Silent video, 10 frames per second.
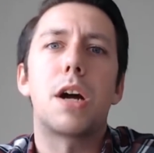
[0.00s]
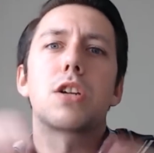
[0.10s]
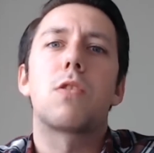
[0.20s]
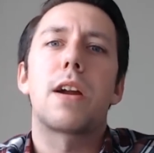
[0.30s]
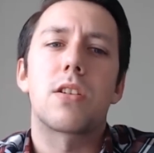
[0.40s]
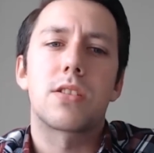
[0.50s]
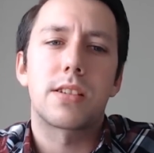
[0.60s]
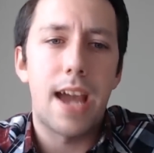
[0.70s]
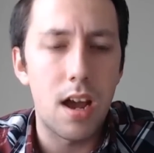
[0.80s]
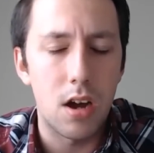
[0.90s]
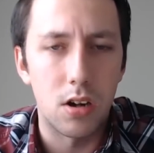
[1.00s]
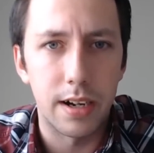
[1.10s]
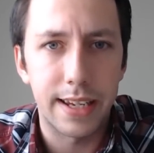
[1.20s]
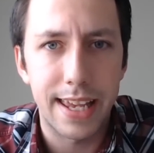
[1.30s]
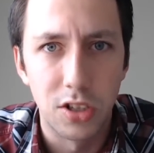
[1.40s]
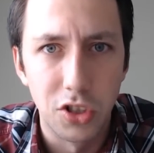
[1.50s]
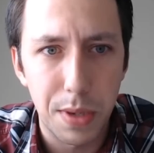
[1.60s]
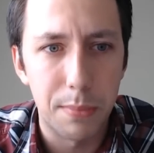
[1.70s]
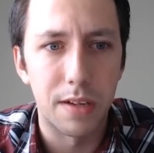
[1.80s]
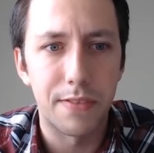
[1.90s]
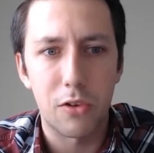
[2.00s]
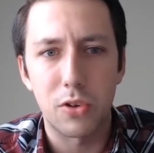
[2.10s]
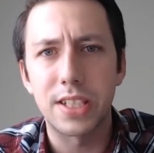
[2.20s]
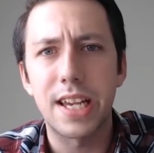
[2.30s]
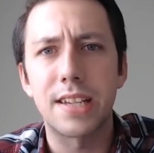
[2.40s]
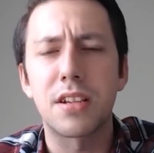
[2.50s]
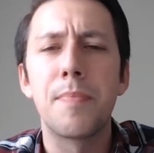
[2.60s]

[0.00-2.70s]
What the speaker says: greater scale and kills people if they resist,